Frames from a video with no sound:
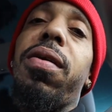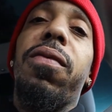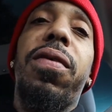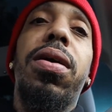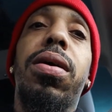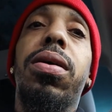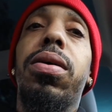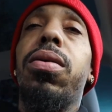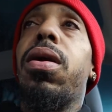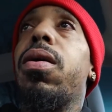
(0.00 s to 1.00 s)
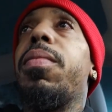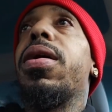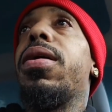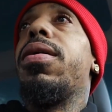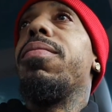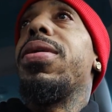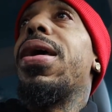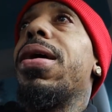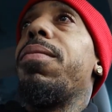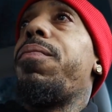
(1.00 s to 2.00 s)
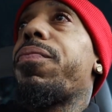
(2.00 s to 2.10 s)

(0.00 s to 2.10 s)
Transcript: no fun, you know. But yeah.